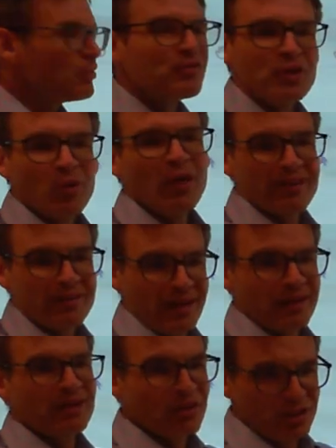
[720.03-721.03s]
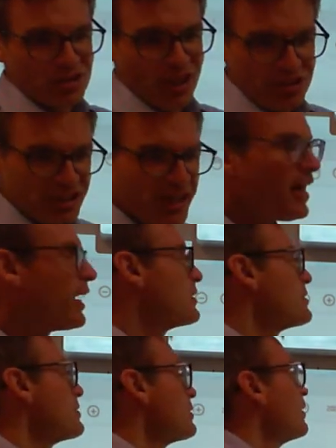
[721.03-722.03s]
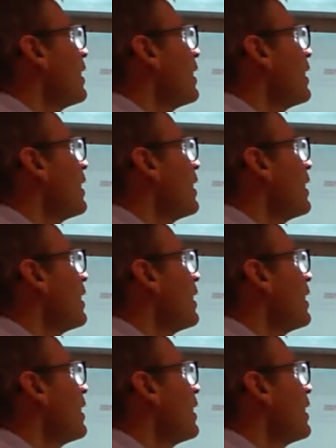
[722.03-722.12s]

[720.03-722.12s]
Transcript: don't like theta, you can change it to x.